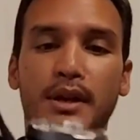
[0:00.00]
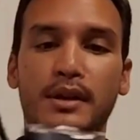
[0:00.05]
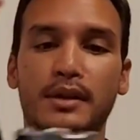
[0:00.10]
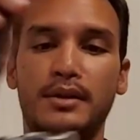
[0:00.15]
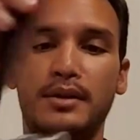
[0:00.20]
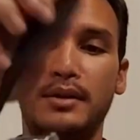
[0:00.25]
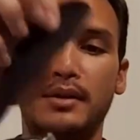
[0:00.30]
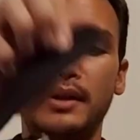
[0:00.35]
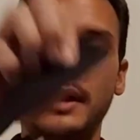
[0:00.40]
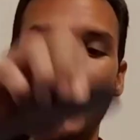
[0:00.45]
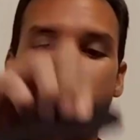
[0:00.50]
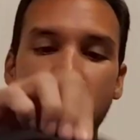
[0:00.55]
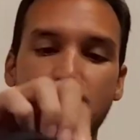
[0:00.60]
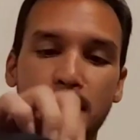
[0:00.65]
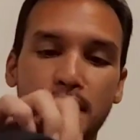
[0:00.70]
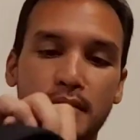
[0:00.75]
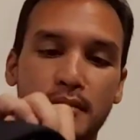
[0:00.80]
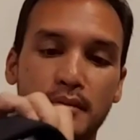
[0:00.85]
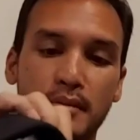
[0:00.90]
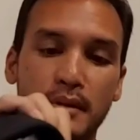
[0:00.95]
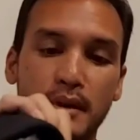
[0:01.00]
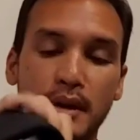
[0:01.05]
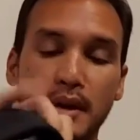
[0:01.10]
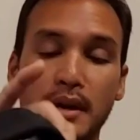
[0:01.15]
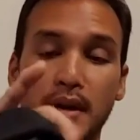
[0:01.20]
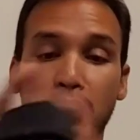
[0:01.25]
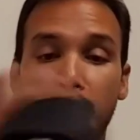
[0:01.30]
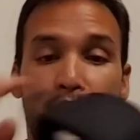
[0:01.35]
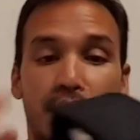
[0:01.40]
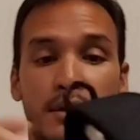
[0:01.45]
Insert that.
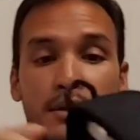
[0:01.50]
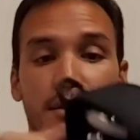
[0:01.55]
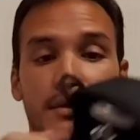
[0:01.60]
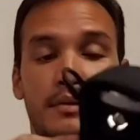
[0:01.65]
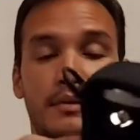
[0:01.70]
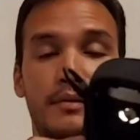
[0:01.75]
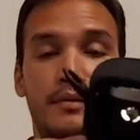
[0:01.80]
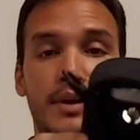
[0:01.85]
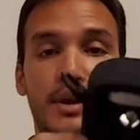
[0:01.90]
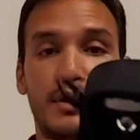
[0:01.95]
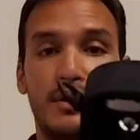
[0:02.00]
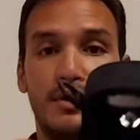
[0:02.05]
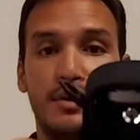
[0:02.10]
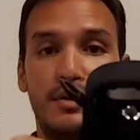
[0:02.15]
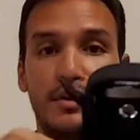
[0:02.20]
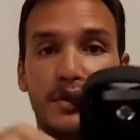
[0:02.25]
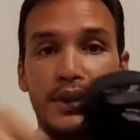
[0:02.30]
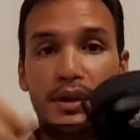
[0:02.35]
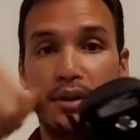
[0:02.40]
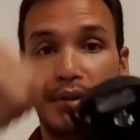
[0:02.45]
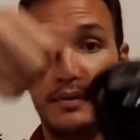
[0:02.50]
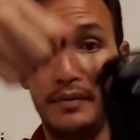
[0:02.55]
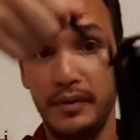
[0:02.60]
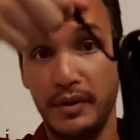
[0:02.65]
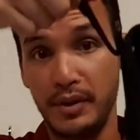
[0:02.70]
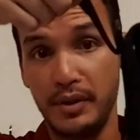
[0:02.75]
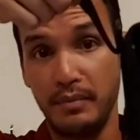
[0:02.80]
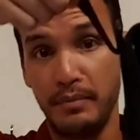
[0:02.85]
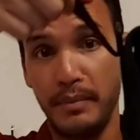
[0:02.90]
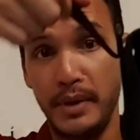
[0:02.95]
Velcro here for
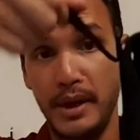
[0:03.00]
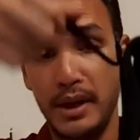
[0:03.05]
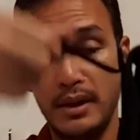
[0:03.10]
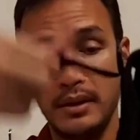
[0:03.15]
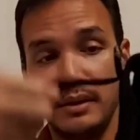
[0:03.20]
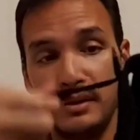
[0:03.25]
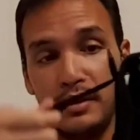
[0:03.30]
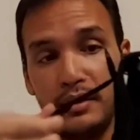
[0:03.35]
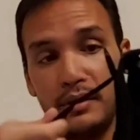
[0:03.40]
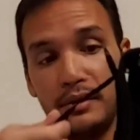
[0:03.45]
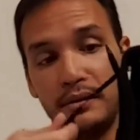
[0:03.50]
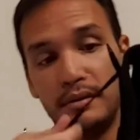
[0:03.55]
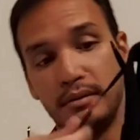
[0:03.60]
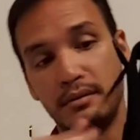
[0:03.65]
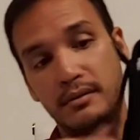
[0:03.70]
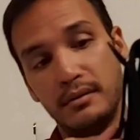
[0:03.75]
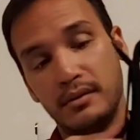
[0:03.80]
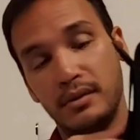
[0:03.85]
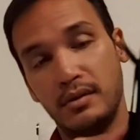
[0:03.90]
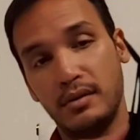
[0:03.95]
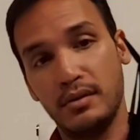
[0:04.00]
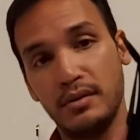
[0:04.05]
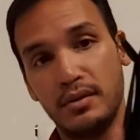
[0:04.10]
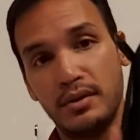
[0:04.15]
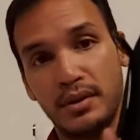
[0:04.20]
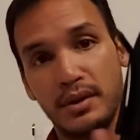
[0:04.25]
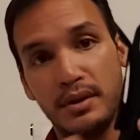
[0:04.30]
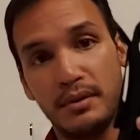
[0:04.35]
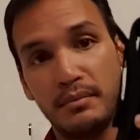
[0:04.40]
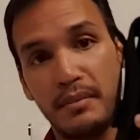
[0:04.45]
your belt,
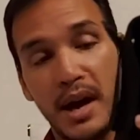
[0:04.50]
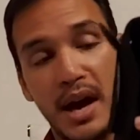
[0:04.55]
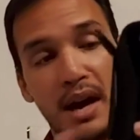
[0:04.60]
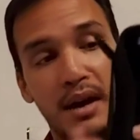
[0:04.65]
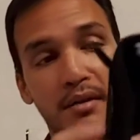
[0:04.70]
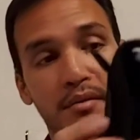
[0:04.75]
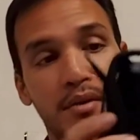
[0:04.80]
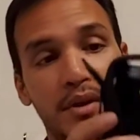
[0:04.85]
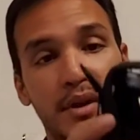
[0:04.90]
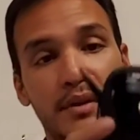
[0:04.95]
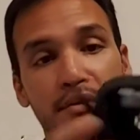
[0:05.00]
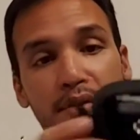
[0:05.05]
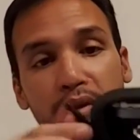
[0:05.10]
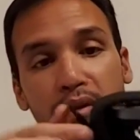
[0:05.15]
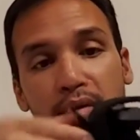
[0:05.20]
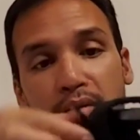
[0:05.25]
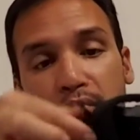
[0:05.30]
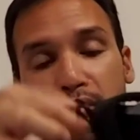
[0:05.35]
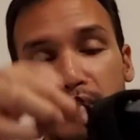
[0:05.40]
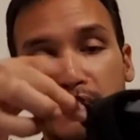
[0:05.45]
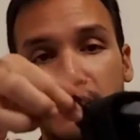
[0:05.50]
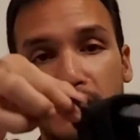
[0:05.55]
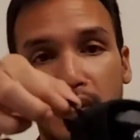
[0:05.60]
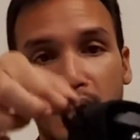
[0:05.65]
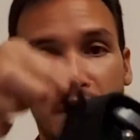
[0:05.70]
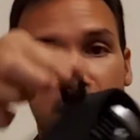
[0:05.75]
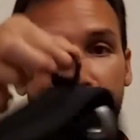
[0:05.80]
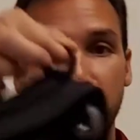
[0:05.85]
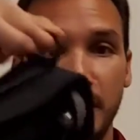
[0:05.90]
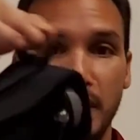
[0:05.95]
holster, bag, whatever.
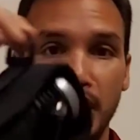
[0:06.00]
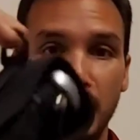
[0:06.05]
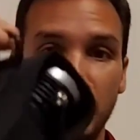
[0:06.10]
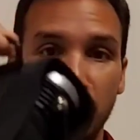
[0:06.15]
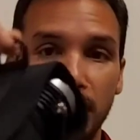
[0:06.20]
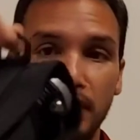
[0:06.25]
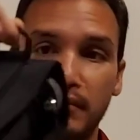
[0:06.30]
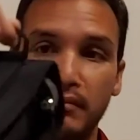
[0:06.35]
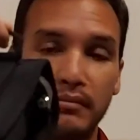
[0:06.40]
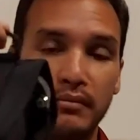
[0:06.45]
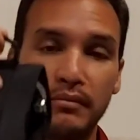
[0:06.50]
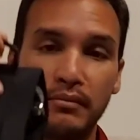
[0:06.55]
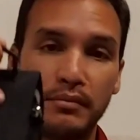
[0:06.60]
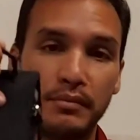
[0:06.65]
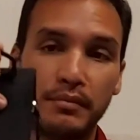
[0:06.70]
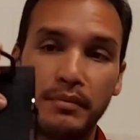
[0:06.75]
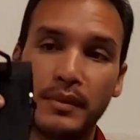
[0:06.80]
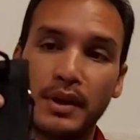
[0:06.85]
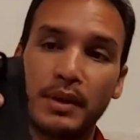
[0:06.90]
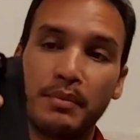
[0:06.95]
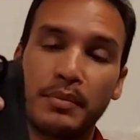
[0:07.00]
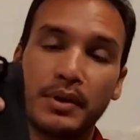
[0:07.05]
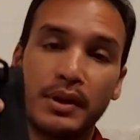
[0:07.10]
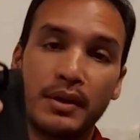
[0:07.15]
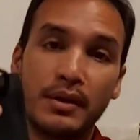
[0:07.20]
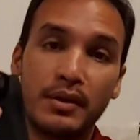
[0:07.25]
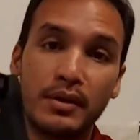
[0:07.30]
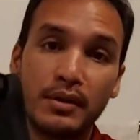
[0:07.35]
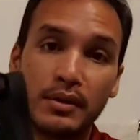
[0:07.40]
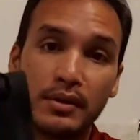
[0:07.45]
Clip, you could clip it
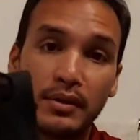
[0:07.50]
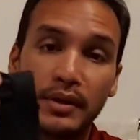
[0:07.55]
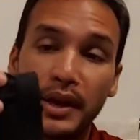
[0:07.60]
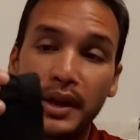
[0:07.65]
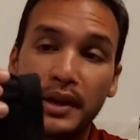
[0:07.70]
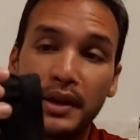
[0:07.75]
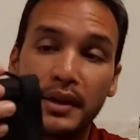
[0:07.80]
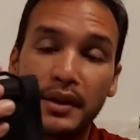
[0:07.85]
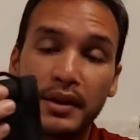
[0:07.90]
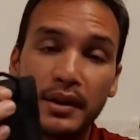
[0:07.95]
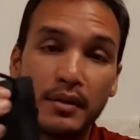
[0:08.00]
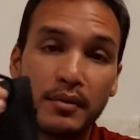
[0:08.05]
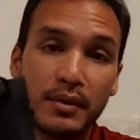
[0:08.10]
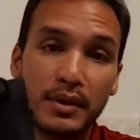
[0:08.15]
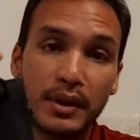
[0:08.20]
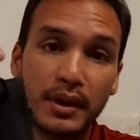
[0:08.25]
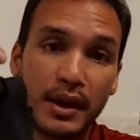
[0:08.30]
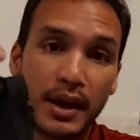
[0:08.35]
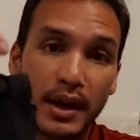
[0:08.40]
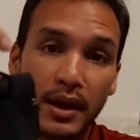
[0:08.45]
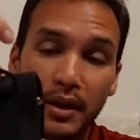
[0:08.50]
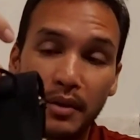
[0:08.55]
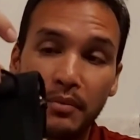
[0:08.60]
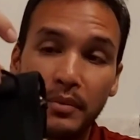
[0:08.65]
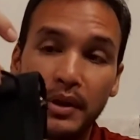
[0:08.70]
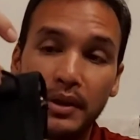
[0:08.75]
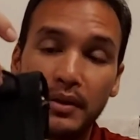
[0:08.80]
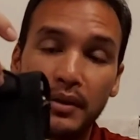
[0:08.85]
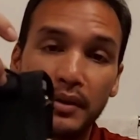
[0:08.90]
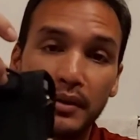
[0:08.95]
onto anything with a
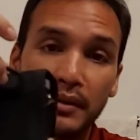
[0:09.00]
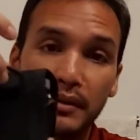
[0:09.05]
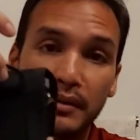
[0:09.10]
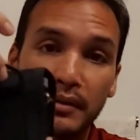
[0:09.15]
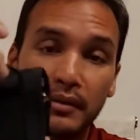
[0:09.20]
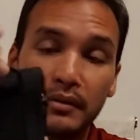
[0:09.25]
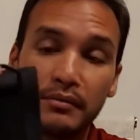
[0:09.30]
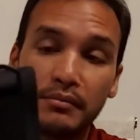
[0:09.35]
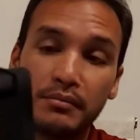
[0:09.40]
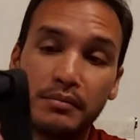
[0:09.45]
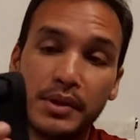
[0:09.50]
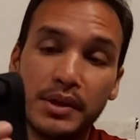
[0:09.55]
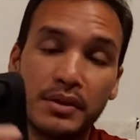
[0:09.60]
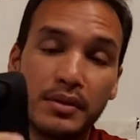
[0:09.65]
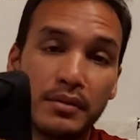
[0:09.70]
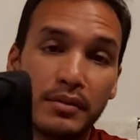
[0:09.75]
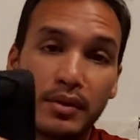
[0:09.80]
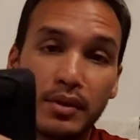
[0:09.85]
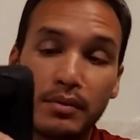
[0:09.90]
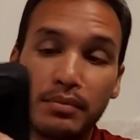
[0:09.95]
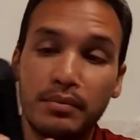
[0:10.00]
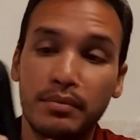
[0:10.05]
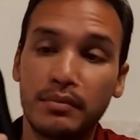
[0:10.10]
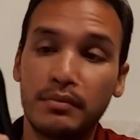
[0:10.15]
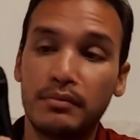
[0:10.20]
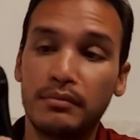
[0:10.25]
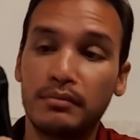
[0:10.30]
carabiner or piece of rope.